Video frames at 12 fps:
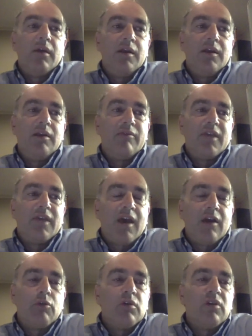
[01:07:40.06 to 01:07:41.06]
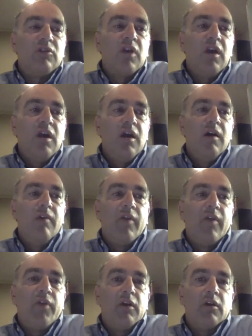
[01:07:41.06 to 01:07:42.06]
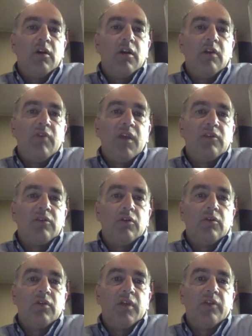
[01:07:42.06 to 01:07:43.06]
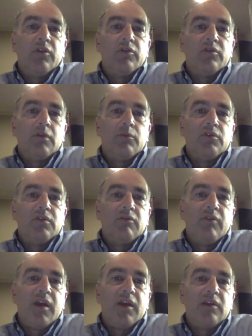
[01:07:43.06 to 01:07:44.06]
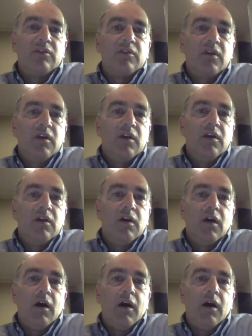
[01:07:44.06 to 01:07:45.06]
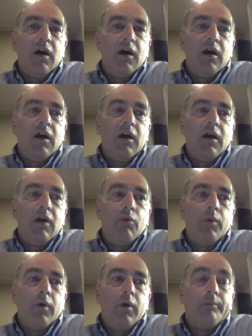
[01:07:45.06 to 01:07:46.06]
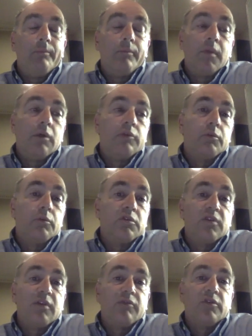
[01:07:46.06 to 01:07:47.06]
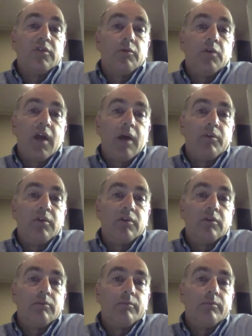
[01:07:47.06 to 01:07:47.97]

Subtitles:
of the categories, that they're going to advance those, let those numbers advance. So we'll just have to see what happens.